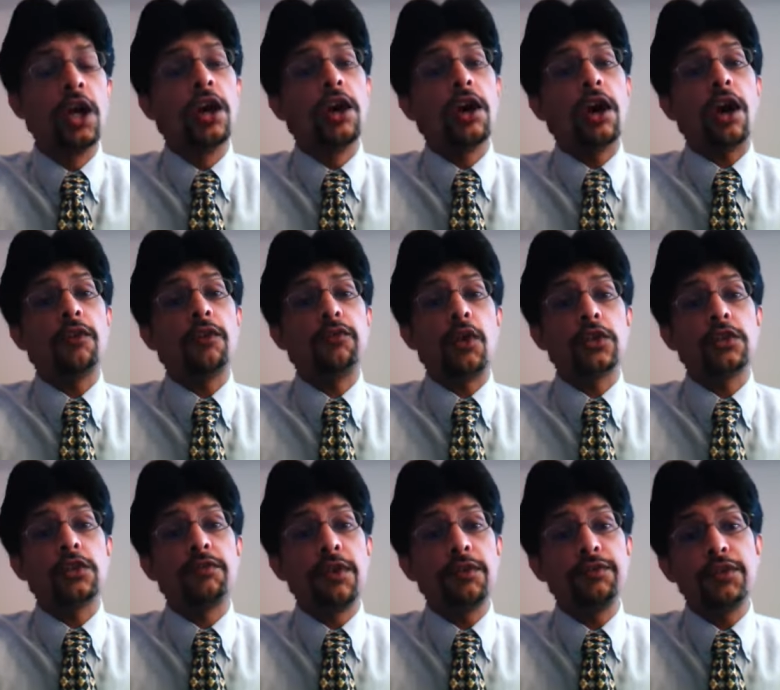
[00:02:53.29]
uh, for
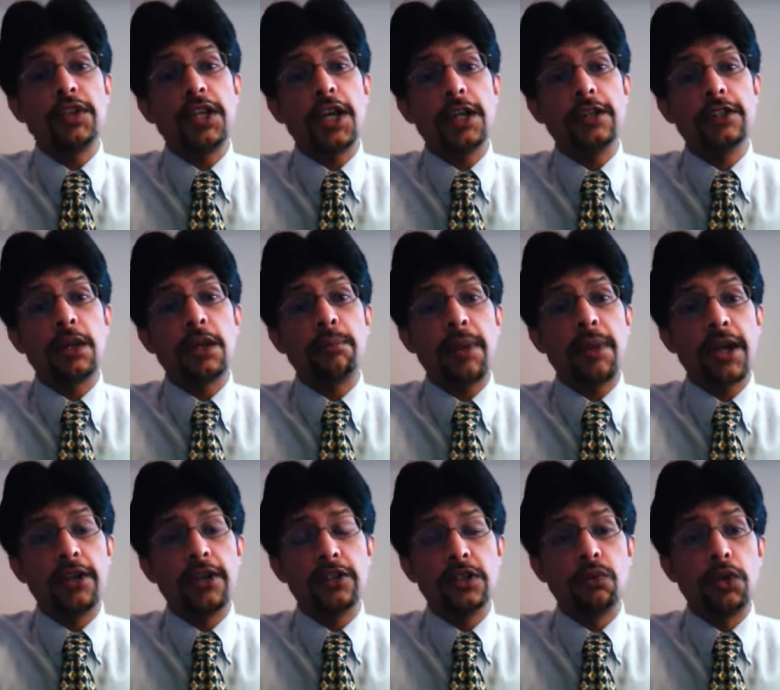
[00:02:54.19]
the 58 they
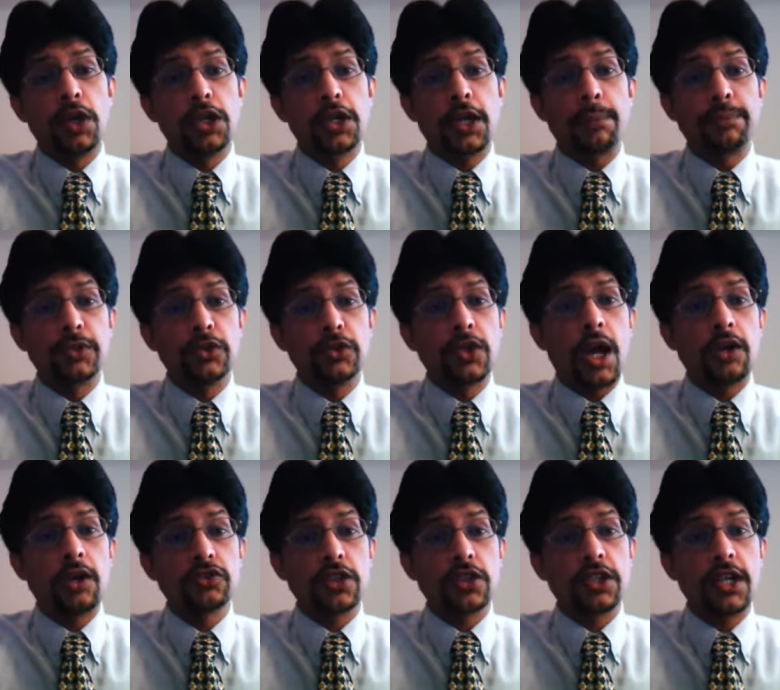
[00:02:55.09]
made in the World Cup
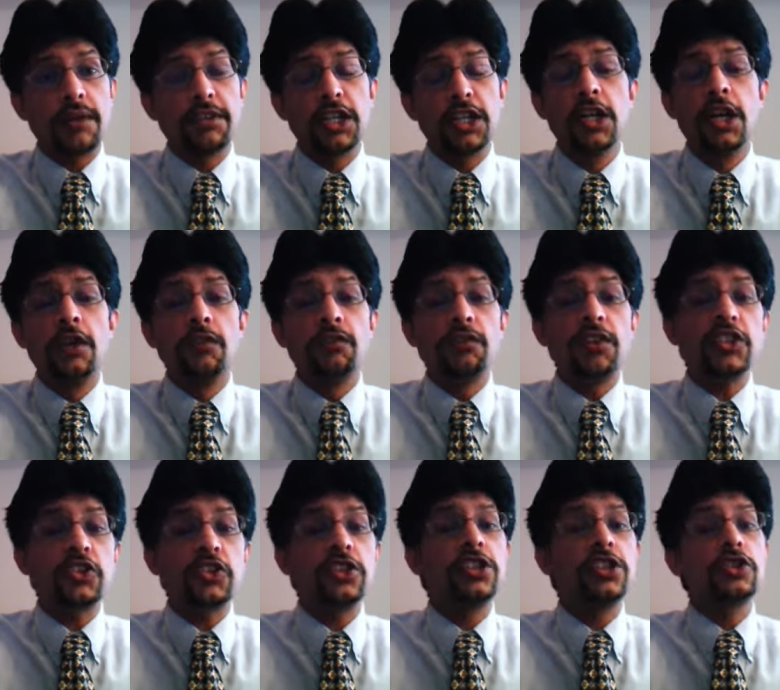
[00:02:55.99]
2011.
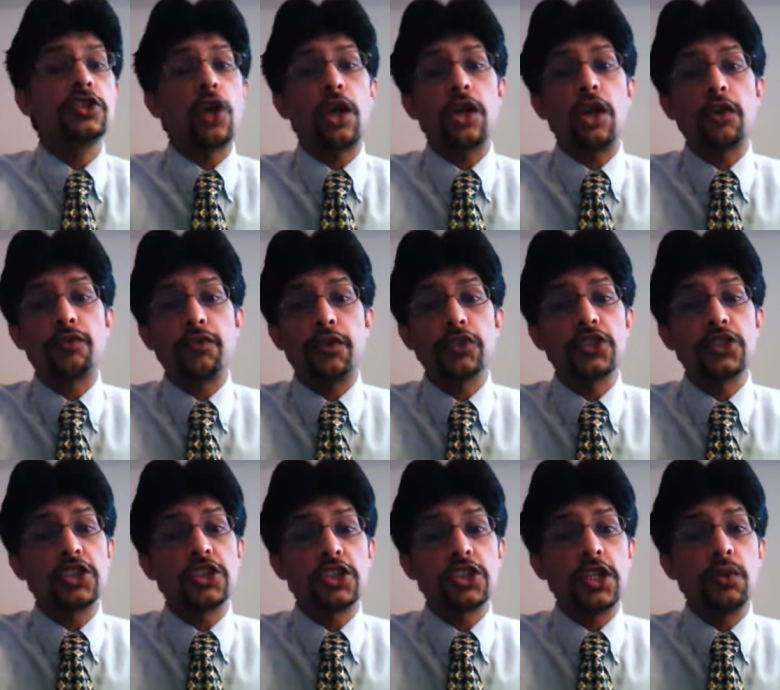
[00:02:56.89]
West Indies all out for
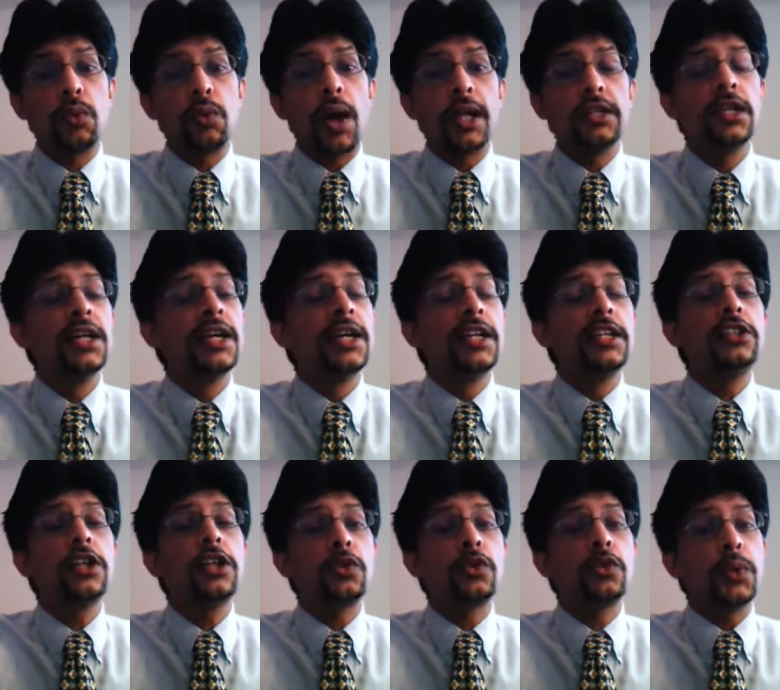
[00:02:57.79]
61 in
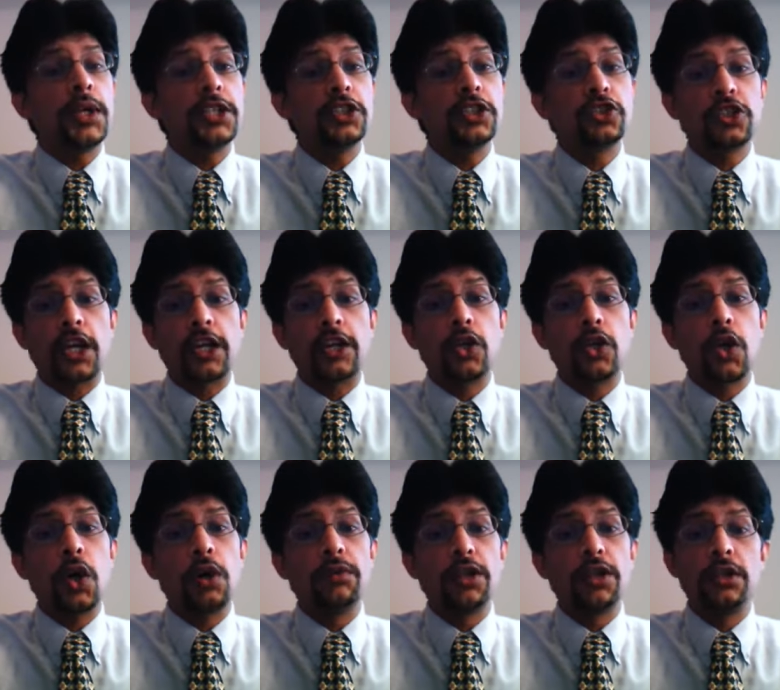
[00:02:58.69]
the 22nd
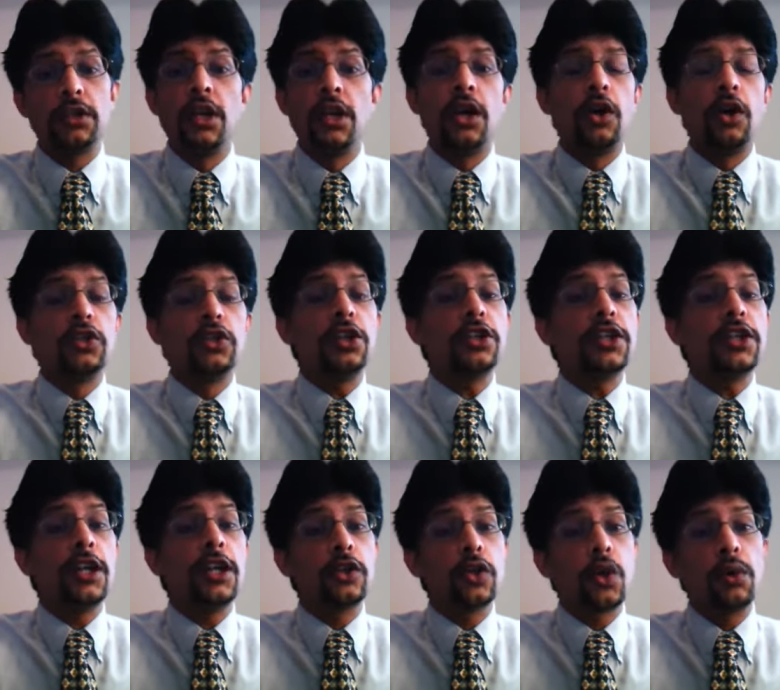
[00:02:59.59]
over.
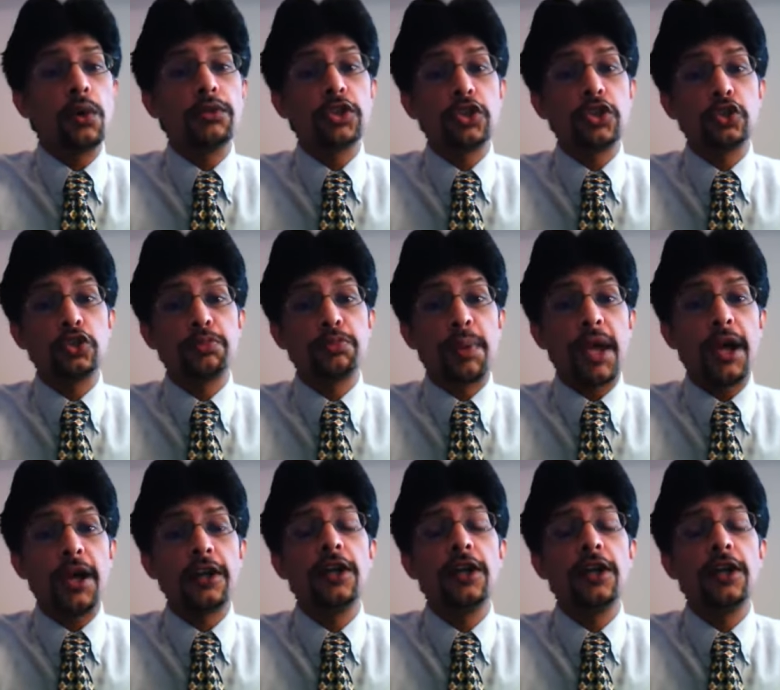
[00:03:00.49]
38 overs to spare